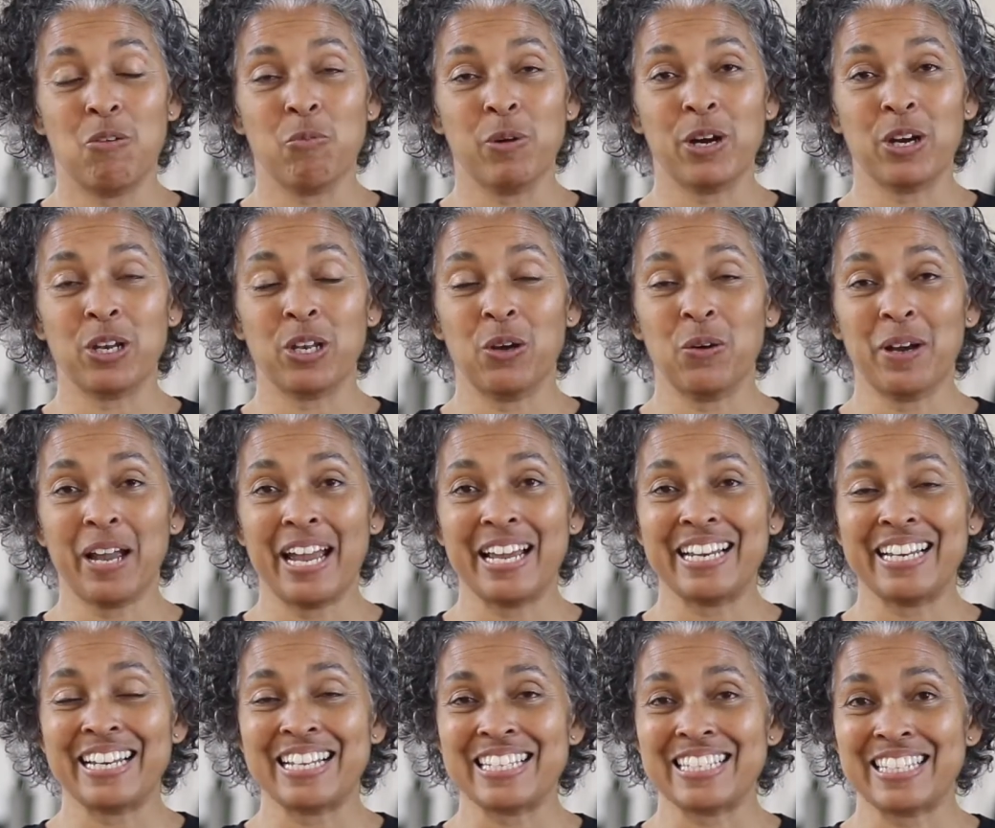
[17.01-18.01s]
We are
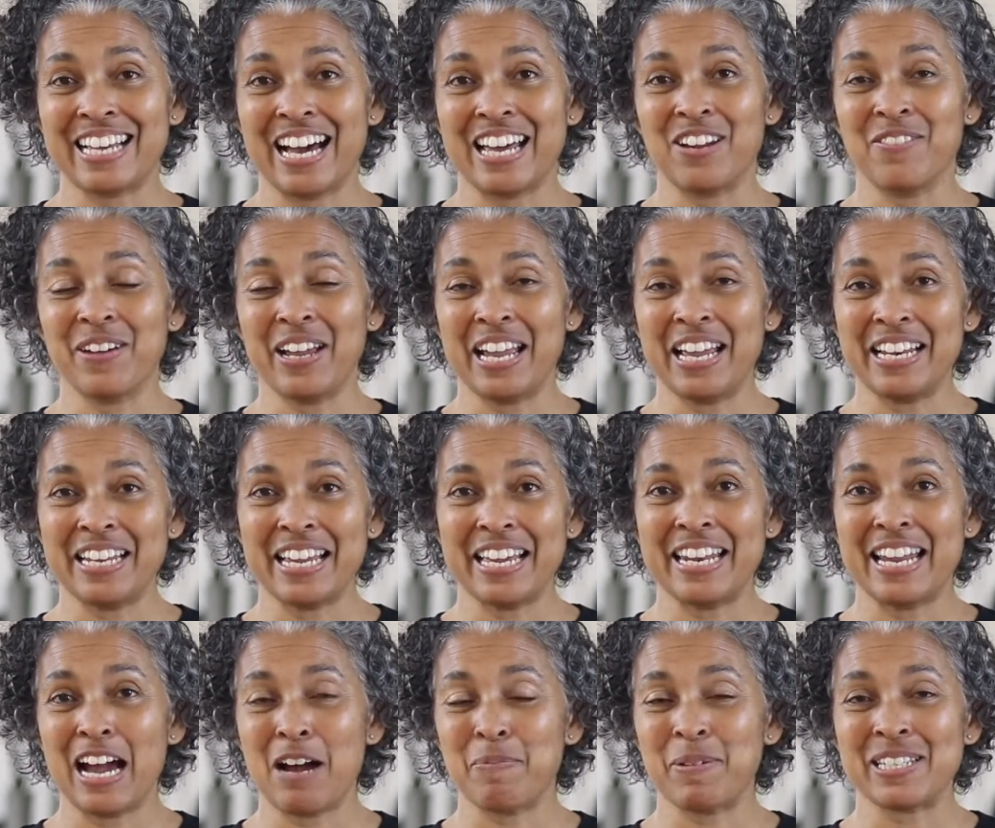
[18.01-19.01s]
located inside of
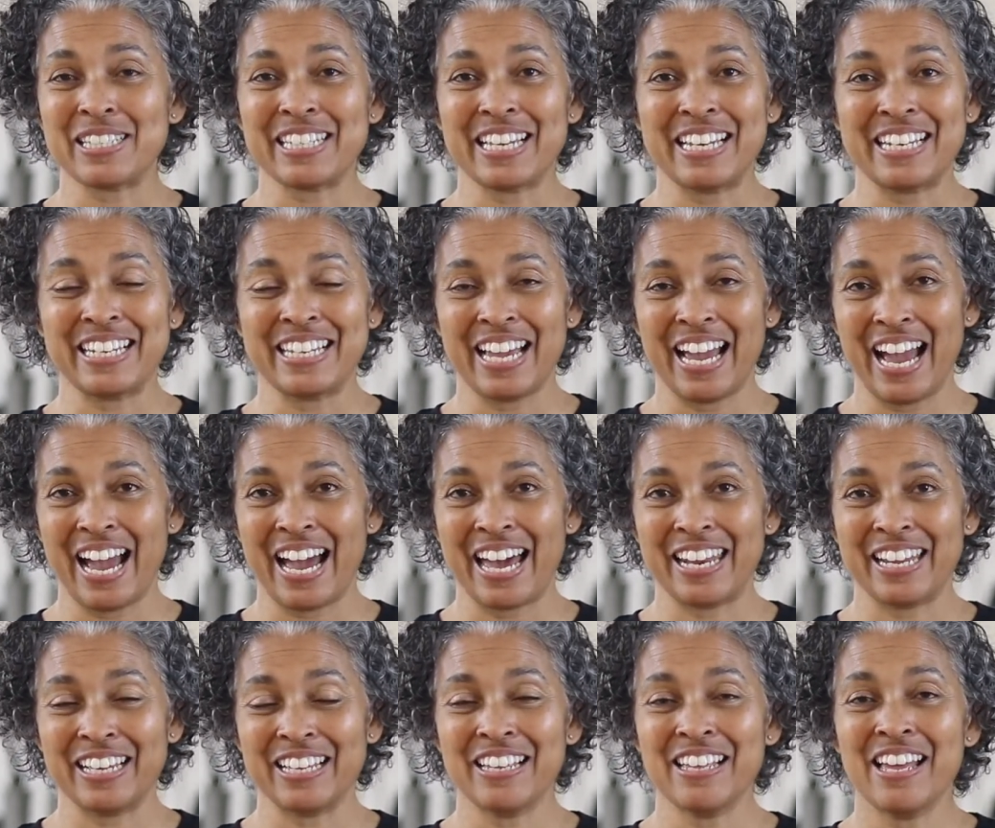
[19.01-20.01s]
Indianapolis,
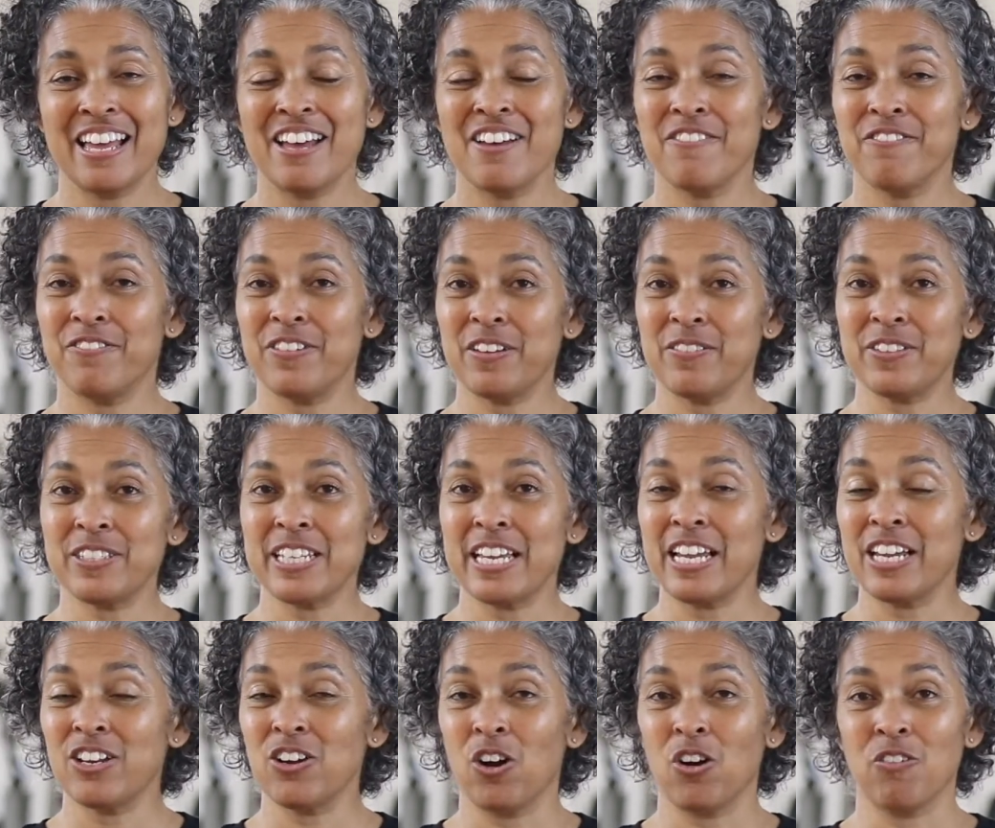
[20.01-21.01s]
Indiana,
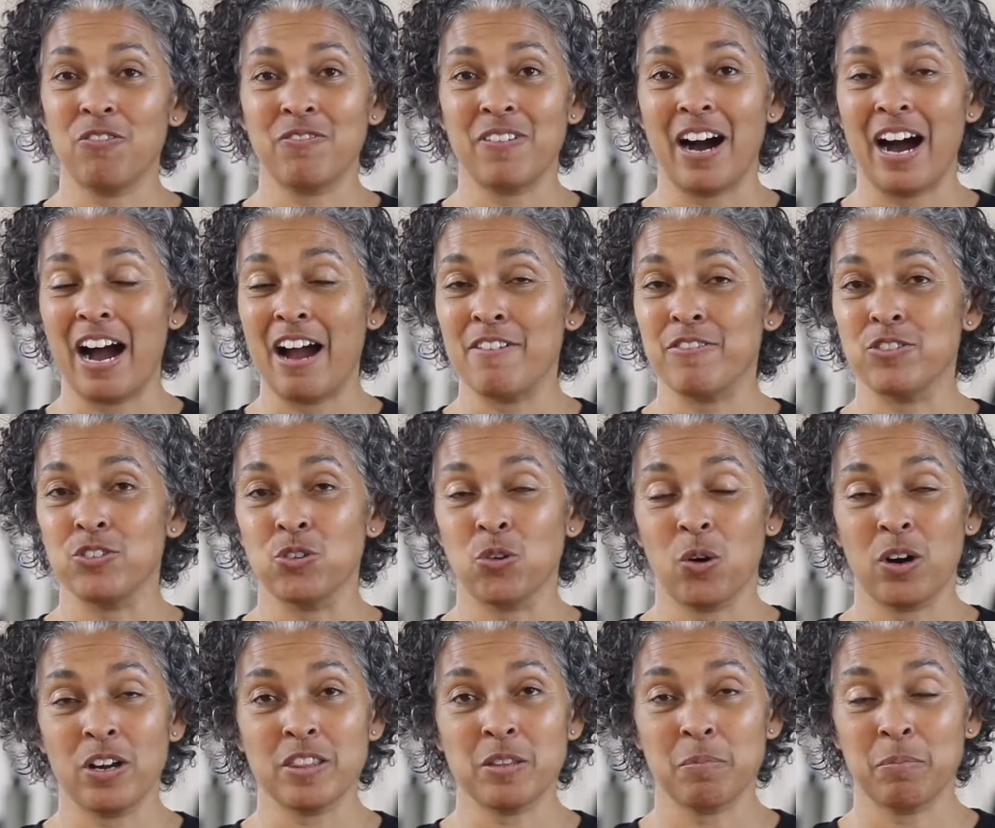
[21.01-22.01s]
1505
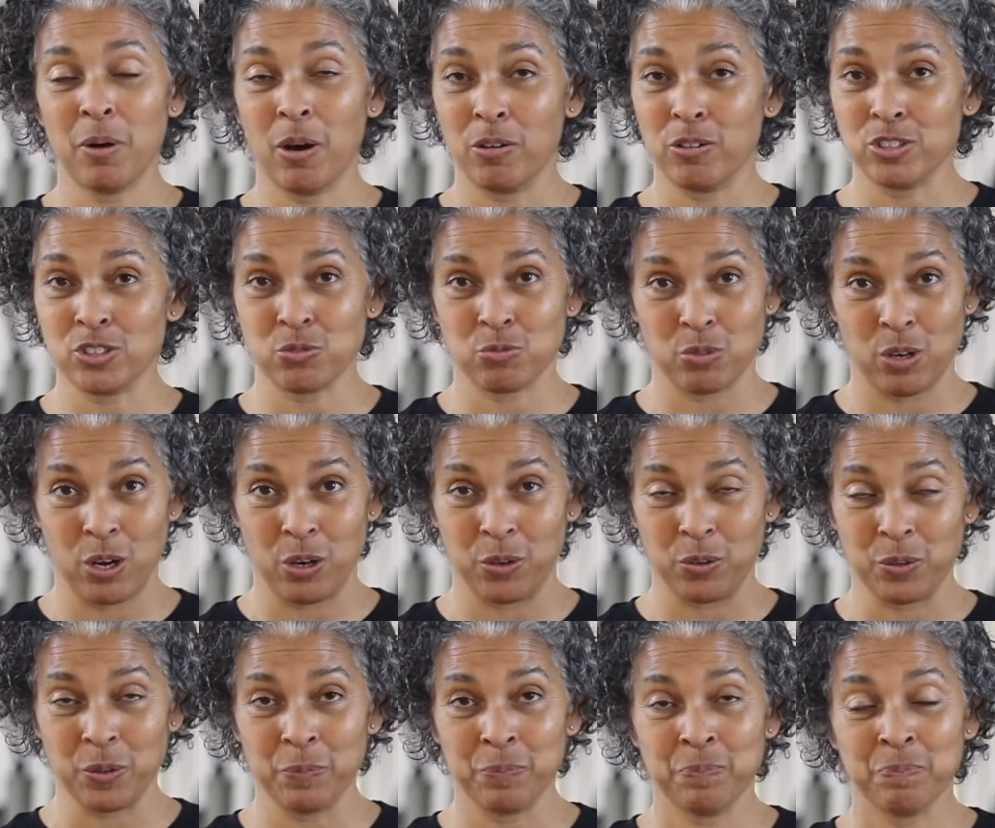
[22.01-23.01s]
North Post
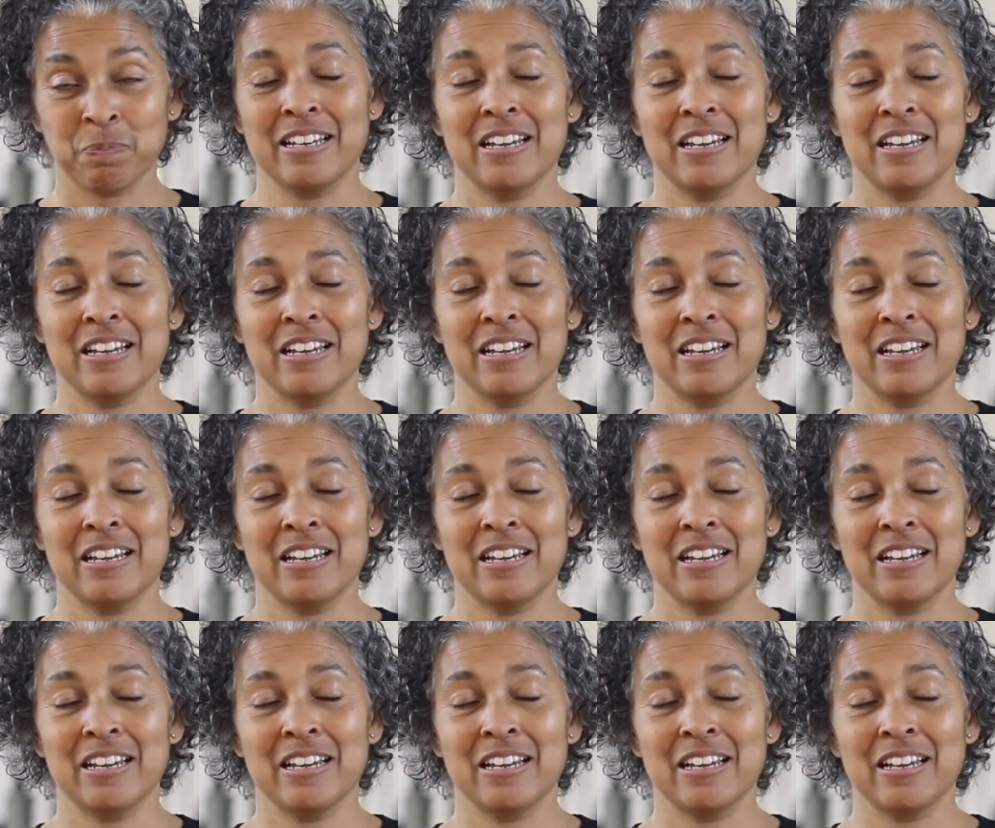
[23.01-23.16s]
Road.